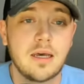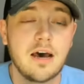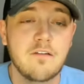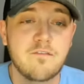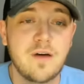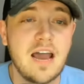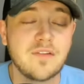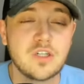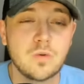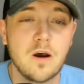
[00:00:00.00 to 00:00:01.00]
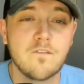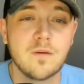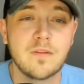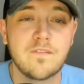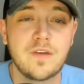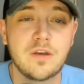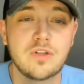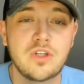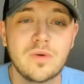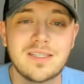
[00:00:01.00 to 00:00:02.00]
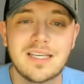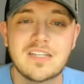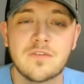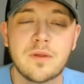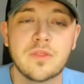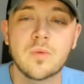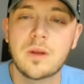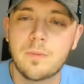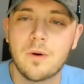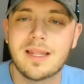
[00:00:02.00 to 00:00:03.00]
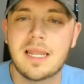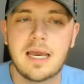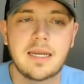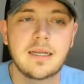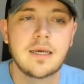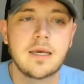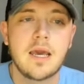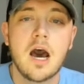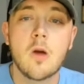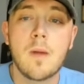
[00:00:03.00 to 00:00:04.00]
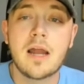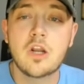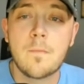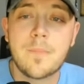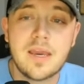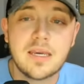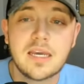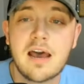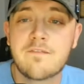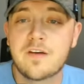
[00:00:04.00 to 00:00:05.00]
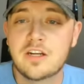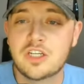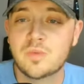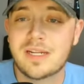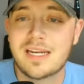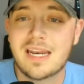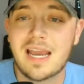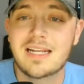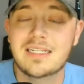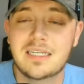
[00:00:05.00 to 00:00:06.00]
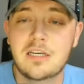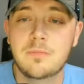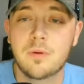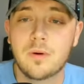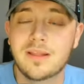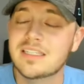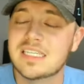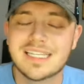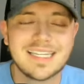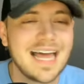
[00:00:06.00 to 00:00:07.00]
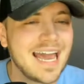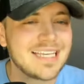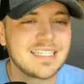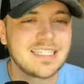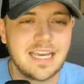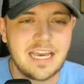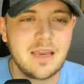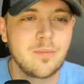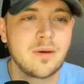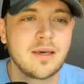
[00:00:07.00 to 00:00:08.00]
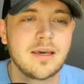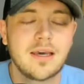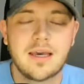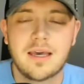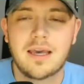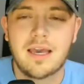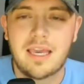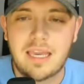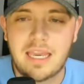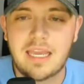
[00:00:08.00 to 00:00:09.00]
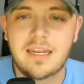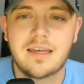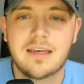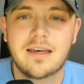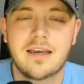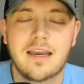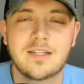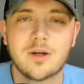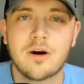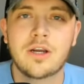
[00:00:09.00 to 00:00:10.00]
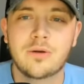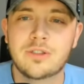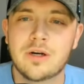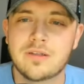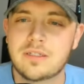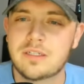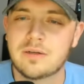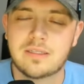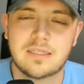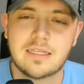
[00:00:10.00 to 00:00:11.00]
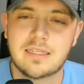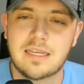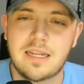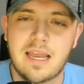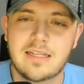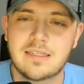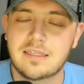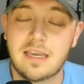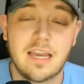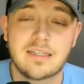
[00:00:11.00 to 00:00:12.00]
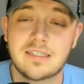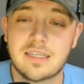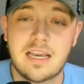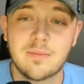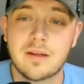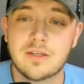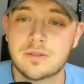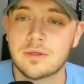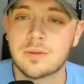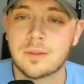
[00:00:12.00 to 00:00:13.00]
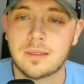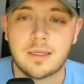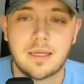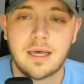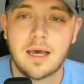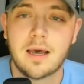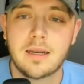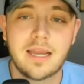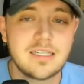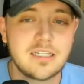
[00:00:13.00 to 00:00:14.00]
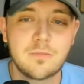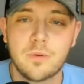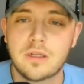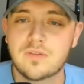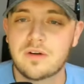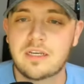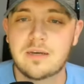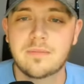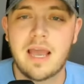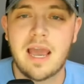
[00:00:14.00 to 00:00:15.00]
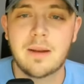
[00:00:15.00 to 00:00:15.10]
5 of 12 from the field, 2 of 6 from the three-point line. Armando Bacot finishes with 19 points. This is the last game in a Tar Heel jersey, too. It hates to say it, but it's true. 19 points for him, had a